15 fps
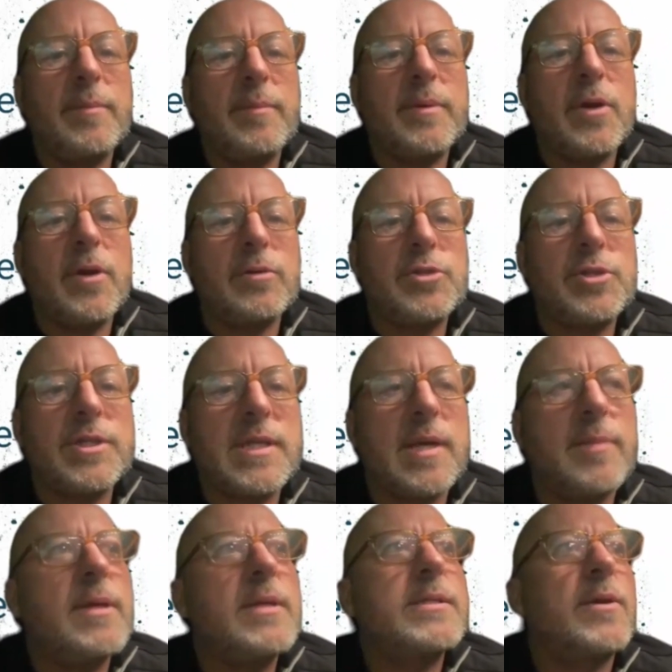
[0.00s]
I'm conscious
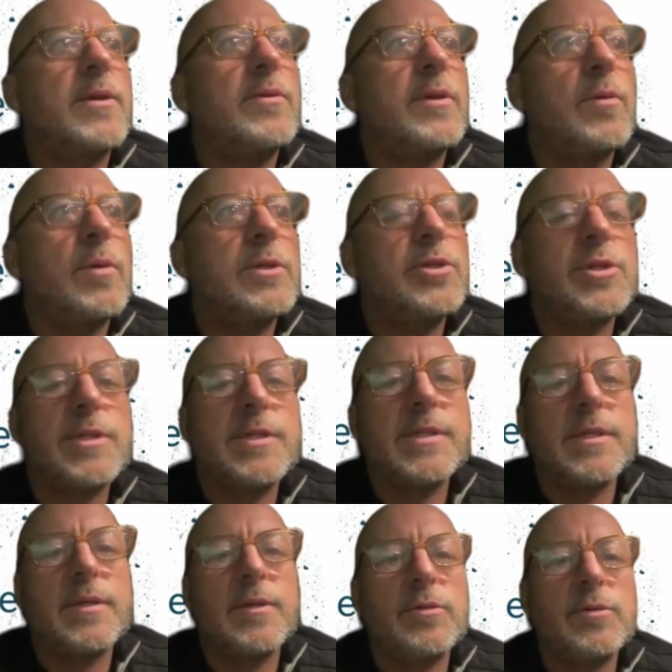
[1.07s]
I'm asking all the
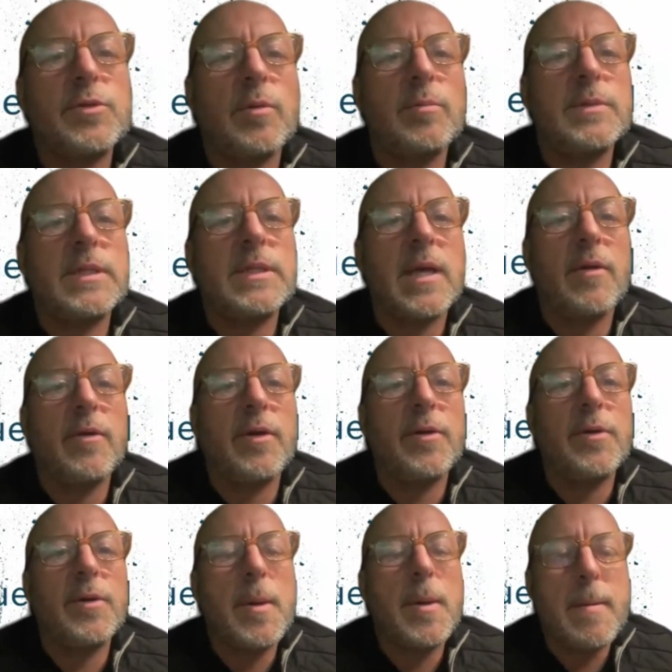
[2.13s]
questions, or do you want me to carry on?